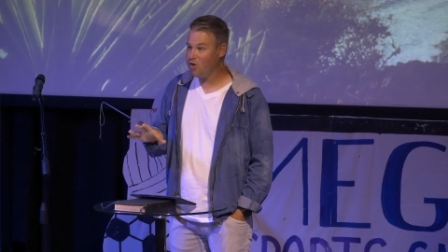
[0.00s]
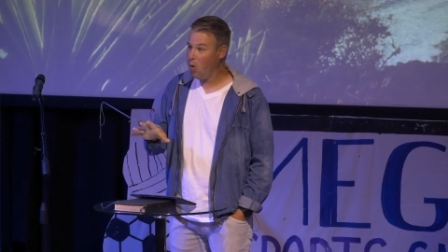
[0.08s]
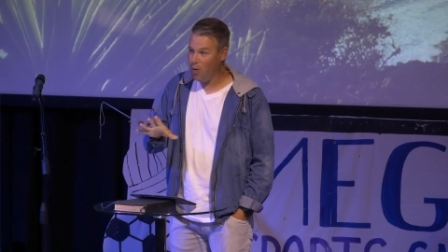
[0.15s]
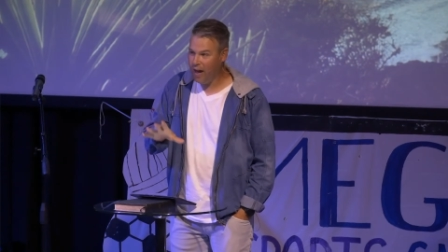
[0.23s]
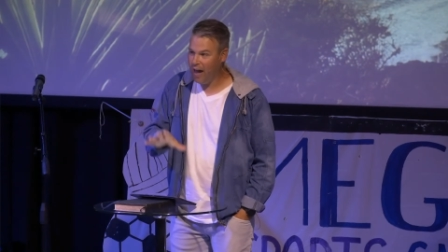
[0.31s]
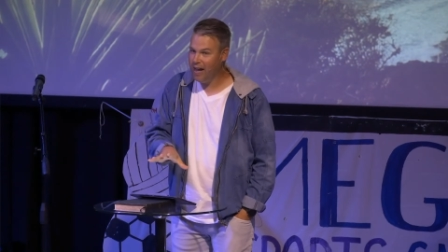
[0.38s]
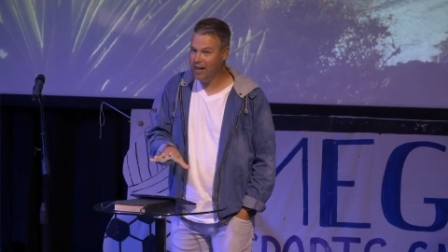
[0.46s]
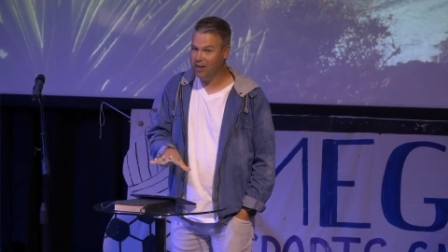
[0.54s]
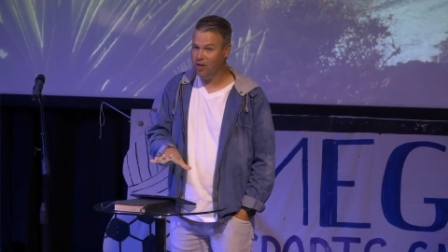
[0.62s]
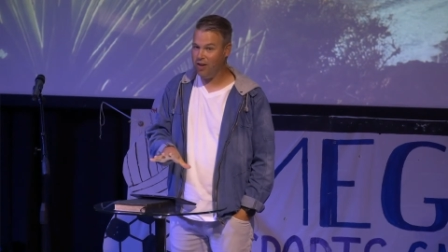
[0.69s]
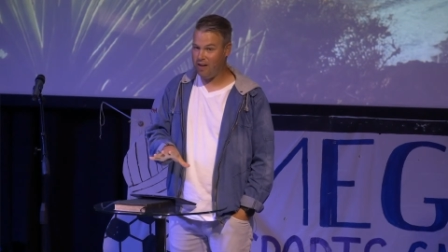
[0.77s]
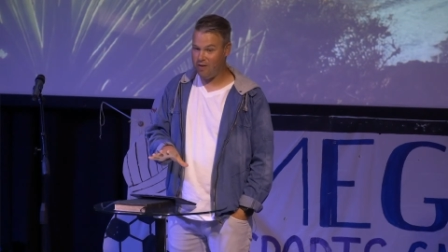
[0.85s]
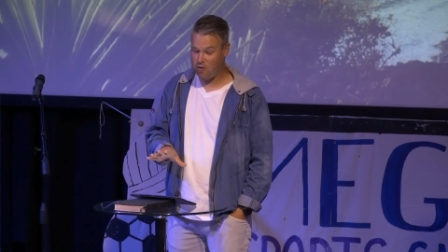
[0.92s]
okay to
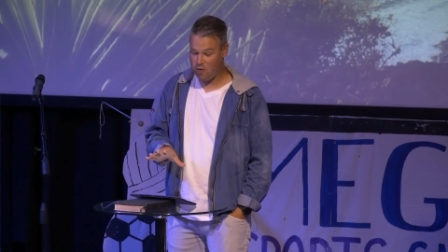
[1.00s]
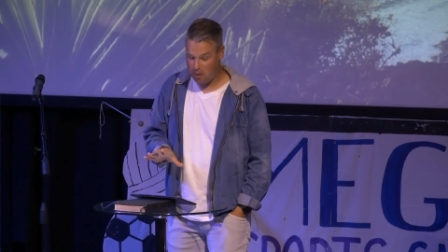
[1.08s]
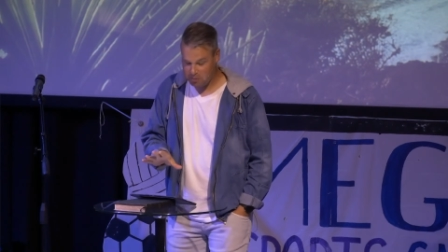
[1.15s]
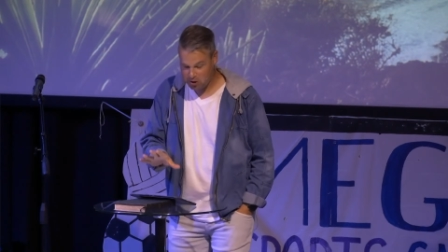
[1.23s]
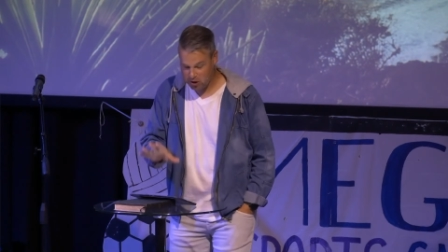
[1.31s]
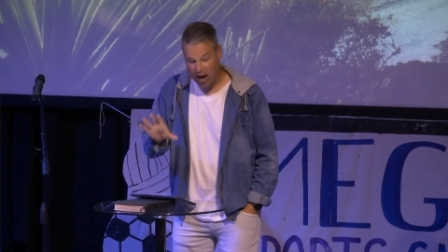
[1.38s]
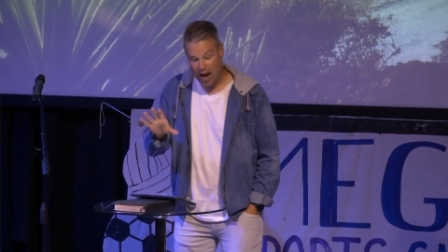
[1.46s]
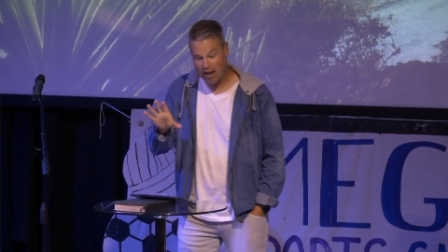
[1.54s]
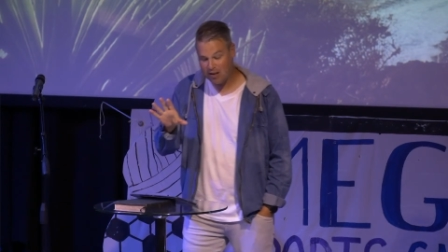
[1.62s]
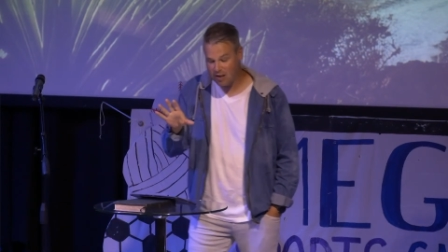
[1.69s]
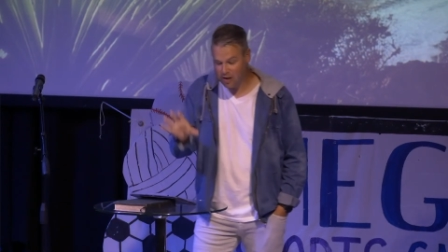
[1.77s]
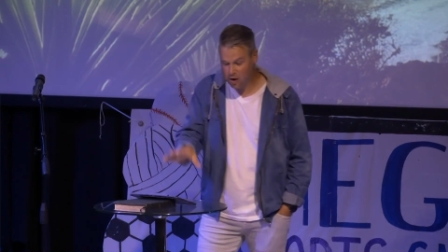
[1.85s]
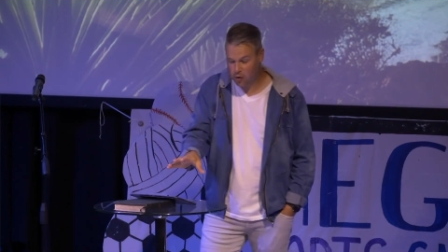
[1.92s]
look at Scripture
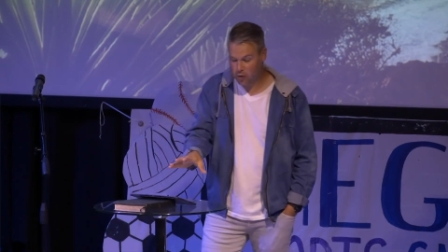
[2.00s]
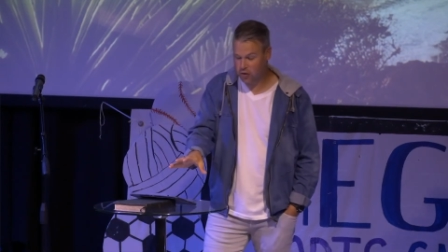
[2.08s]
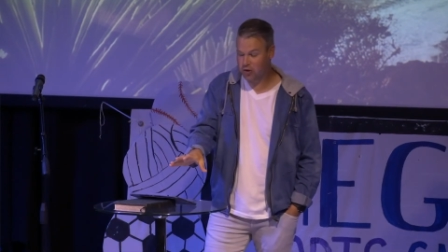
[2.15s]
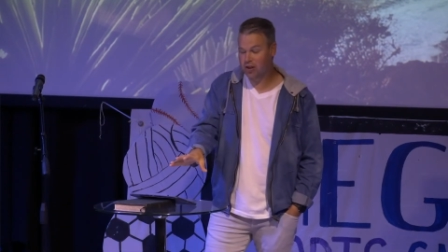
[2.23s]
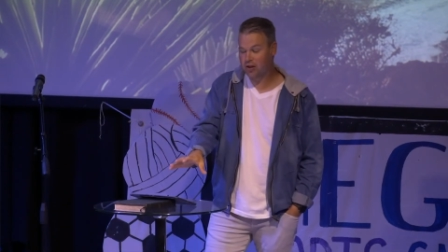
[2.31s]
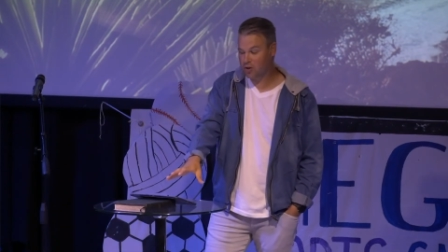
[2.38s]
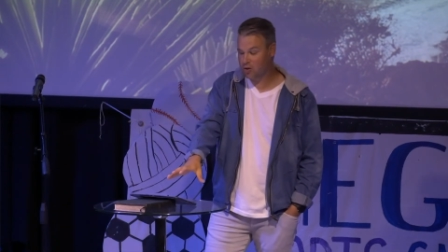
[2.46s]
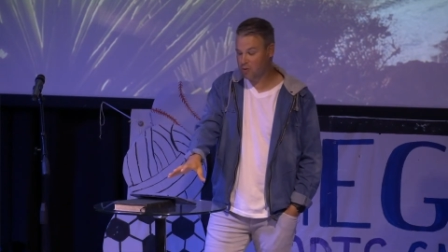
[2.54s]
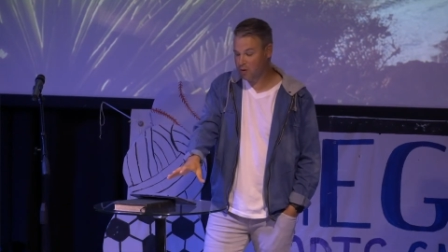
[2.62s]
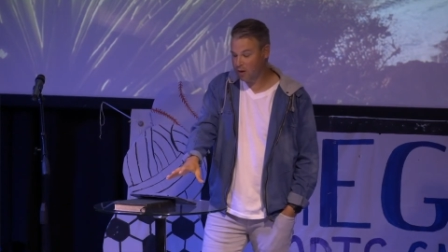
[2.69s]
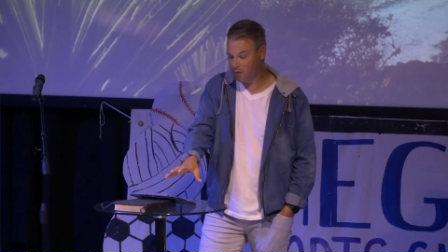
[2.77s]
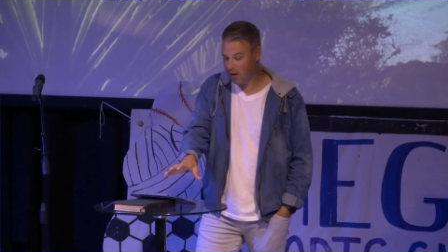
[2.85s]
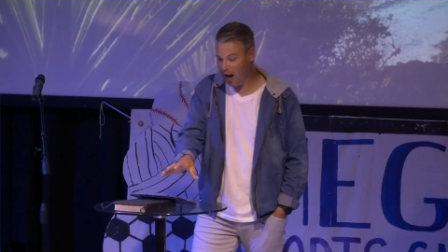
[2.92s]
and use the
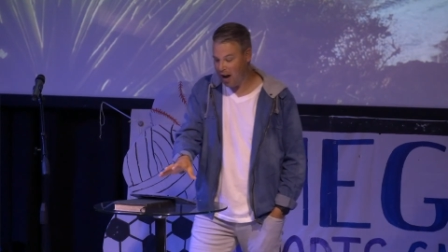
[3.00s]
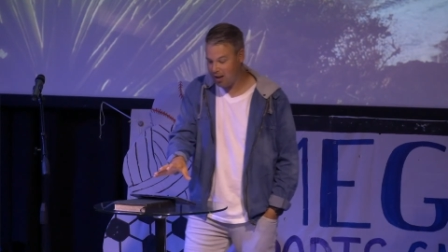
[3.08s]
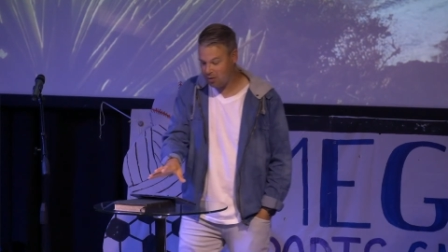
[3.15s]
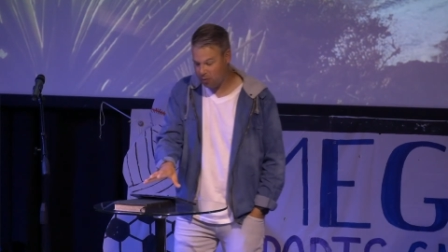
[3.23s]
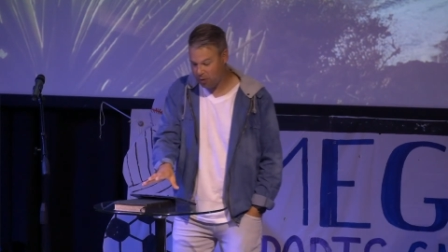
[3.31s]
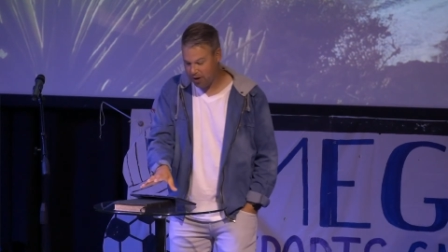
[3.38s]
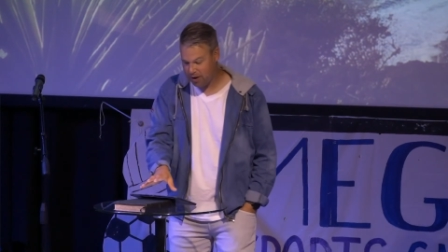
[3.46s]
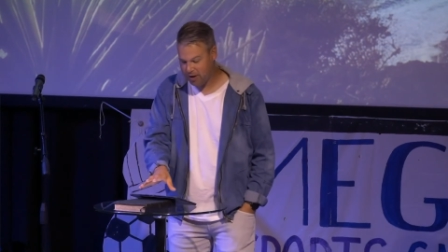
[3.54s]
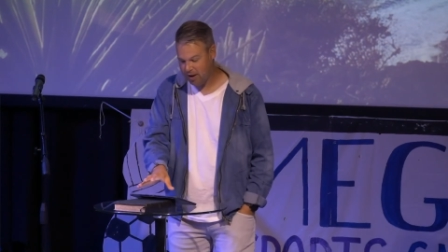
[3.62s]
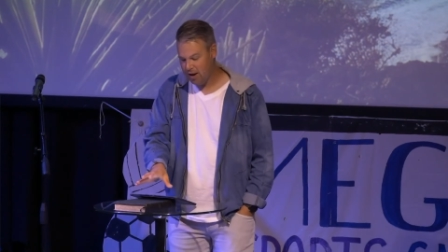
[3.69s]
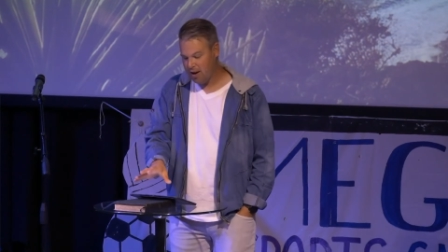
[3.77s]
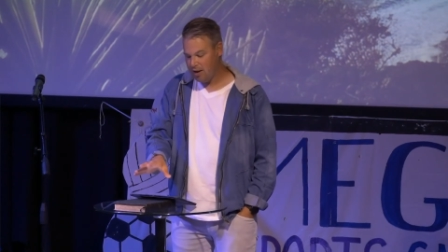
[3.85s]
truth of God's word